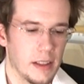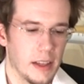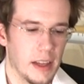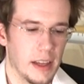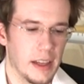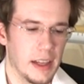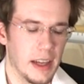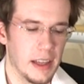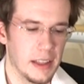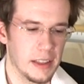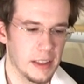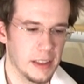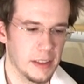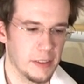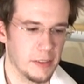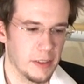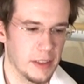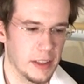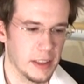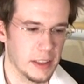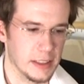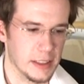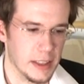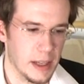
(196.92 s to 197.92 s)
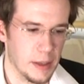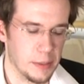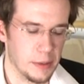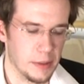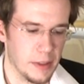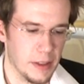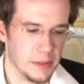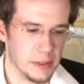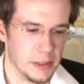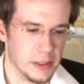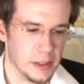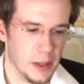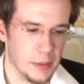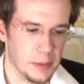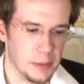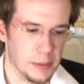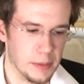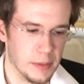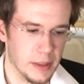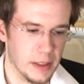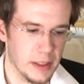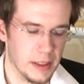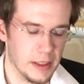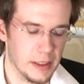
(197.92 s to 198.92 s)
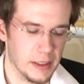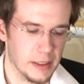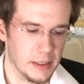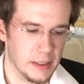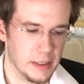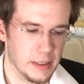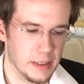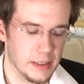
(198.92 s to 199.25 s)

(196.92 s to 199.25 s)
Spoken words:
I can't think of an example off the top of my head.